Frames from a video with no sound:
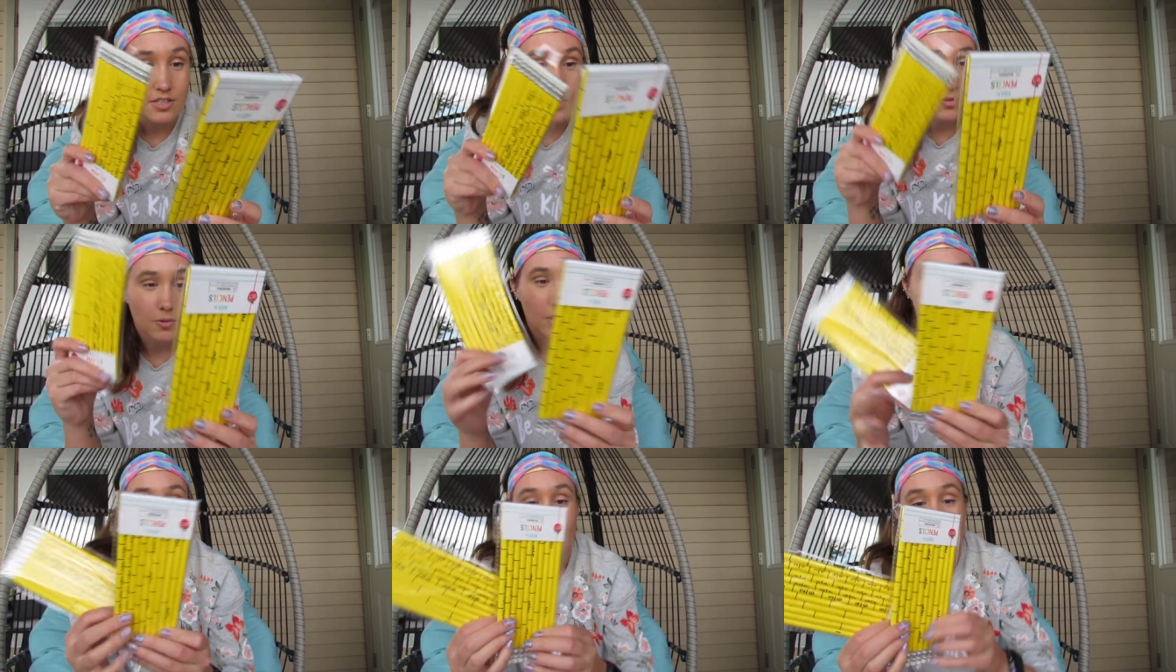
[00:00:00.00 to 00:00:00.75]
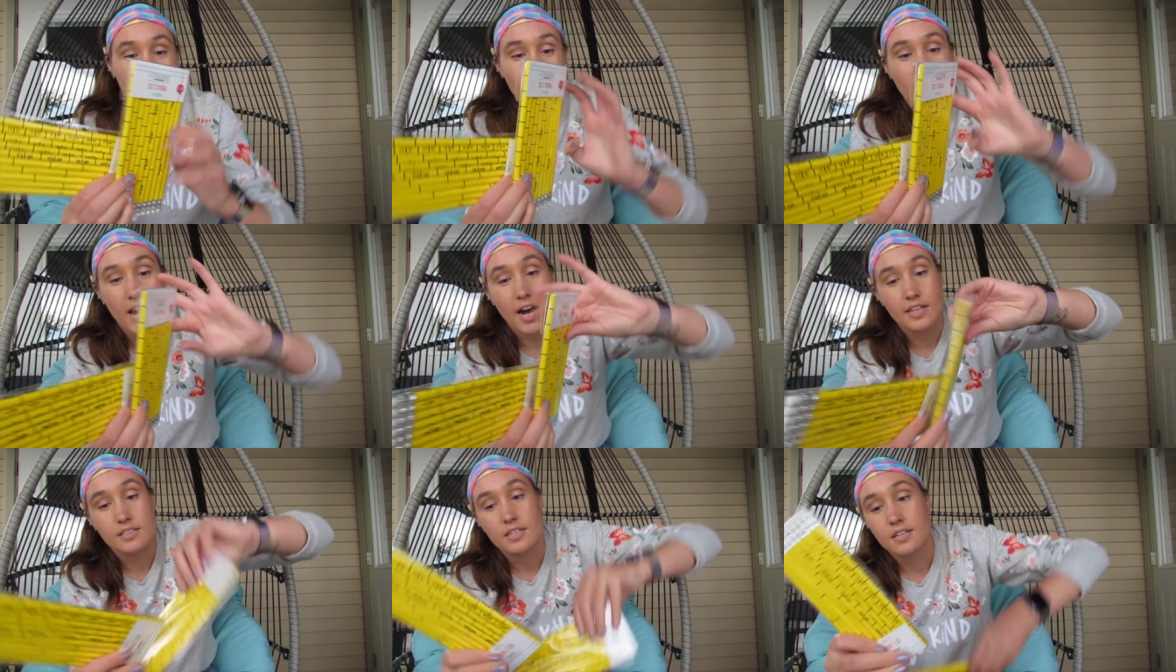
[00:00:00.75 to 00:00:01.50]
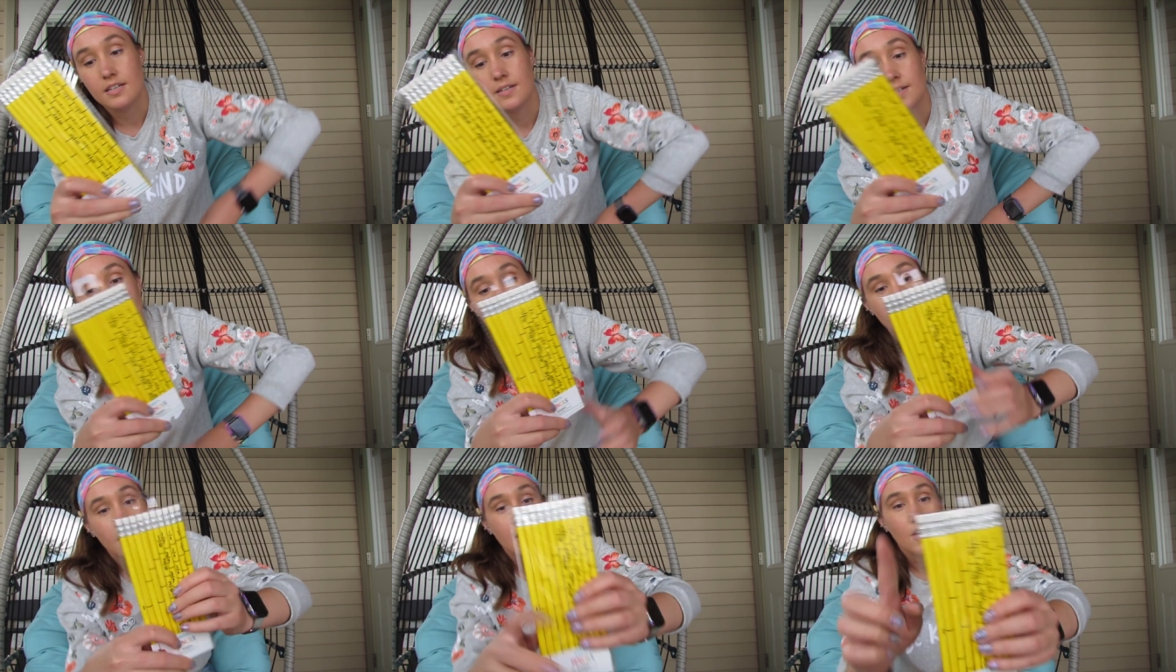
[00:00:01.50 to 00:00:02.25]
So we've got
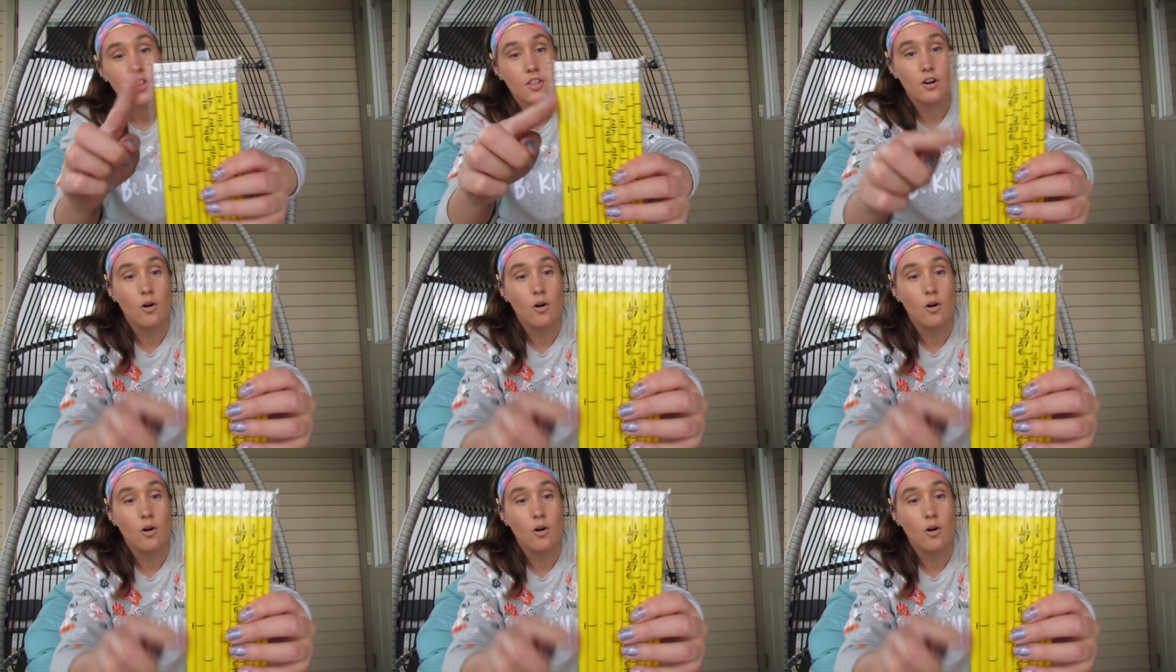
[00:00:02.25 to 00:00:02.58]
the